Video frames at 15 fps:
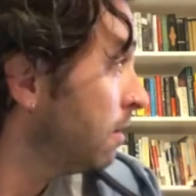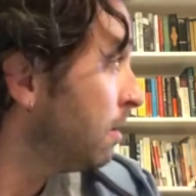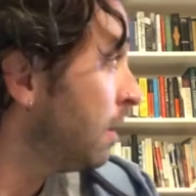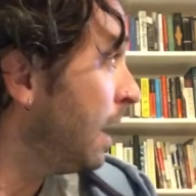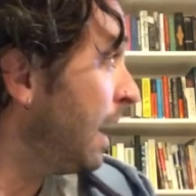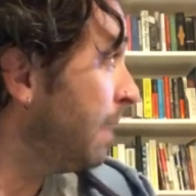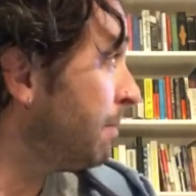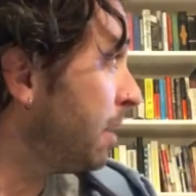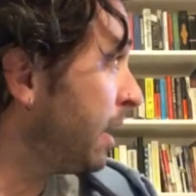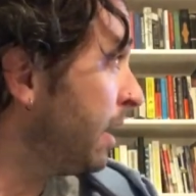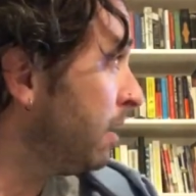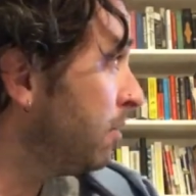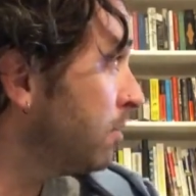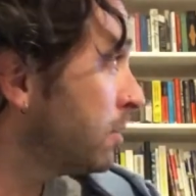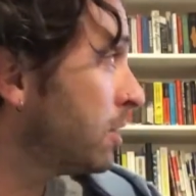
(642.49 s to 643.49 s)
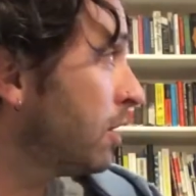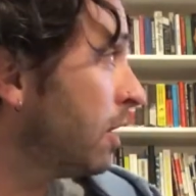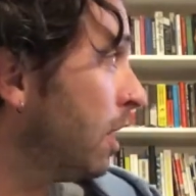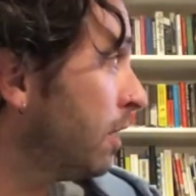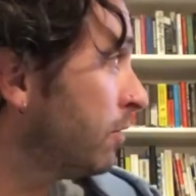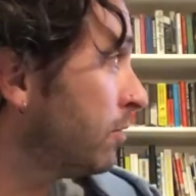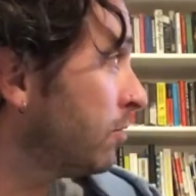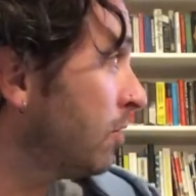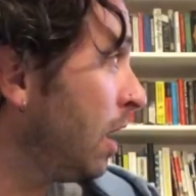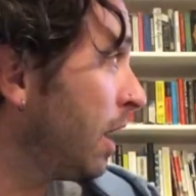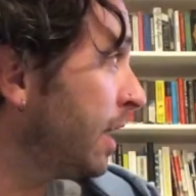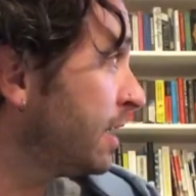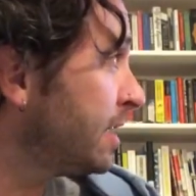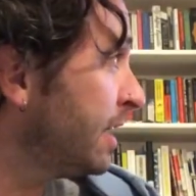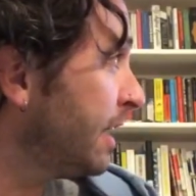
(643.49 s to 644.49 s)
Hey, buddy, what's going on?
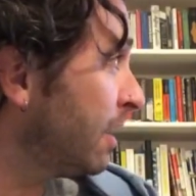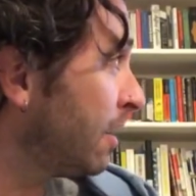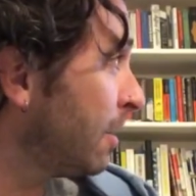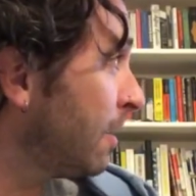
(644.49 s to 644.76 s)
Rocket's in here.